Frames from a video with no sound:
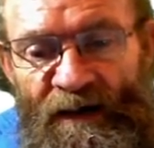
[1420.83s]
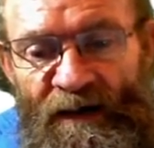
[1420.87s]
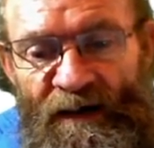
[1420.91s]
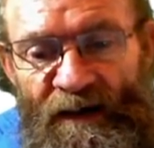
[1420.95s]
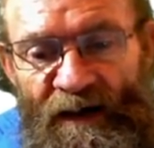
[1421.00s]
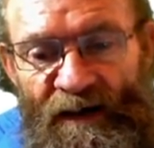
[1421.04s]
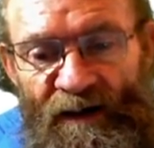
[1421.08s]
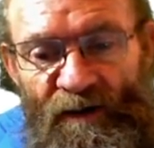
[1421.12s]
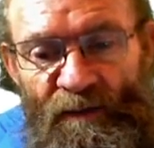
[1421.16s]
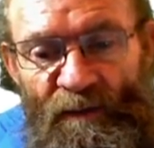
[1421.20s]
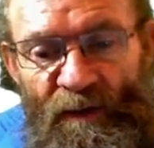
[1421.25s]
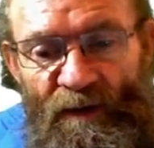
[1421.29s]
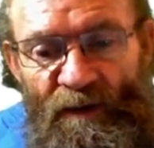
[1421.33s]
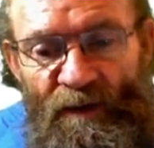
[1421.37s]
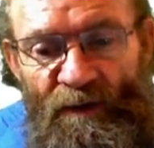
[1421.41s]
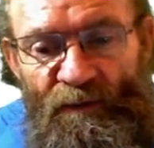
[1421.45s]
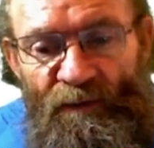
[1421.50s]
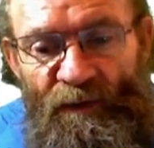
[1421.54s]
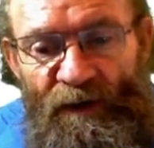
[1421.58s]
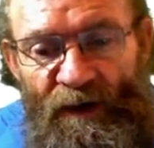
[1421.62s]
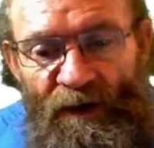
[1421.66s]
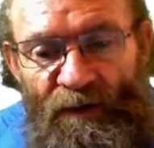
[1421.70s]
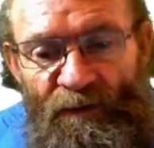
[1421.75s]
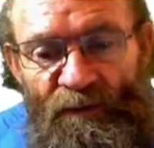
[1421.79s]
That will be the
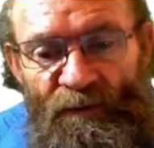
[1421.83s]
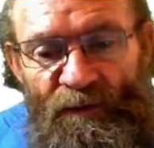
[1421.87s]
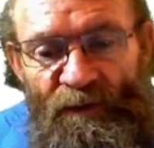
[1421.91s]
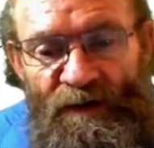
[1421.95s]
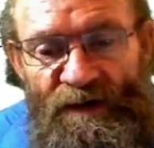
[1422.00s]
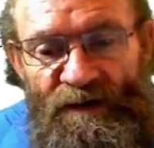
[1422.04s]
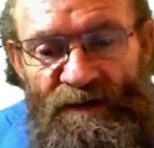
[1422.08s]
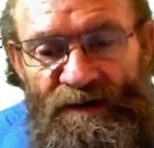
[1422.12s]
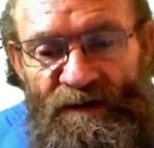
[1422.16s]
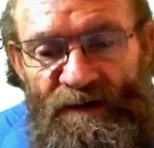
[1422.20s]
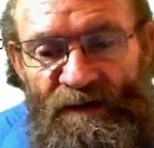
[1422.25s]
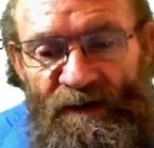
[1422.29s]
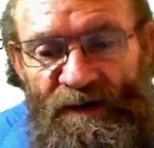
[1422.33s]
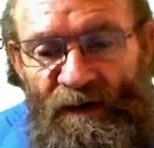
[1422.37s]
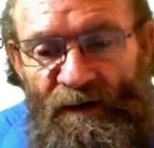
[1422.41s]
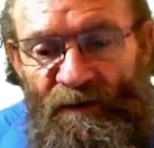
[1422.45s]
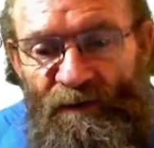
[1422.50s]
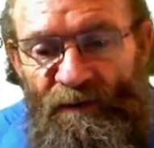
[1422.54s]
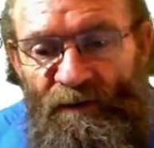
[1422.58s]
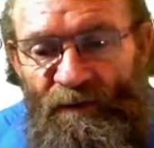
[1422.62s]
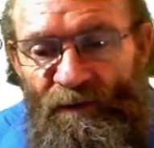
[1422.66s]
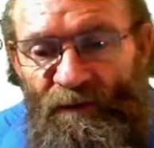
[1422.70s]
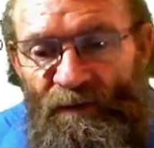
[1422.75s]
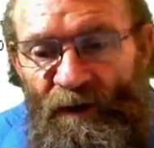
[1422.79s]
very first
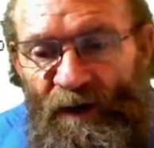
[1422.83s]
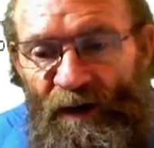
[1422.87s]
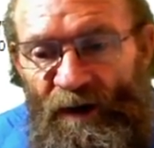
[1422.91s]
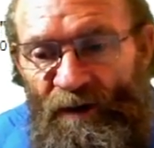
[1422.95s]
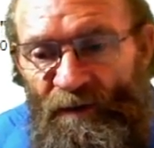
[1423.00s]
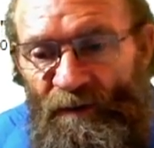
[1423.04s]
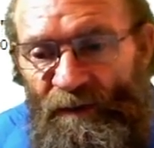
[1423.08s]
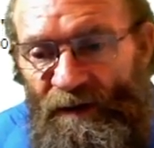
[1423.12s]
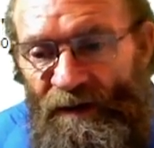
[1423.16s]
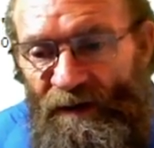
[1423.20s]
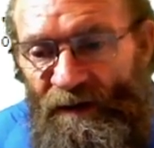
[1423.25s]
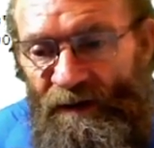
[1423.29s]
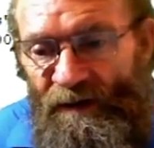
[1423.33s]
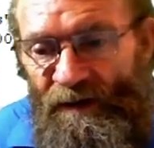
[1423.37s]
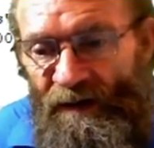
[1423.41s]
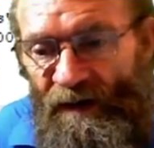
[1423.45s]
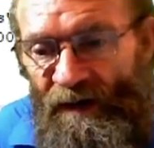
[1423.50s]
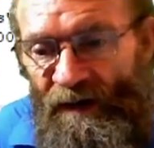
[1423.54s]
variable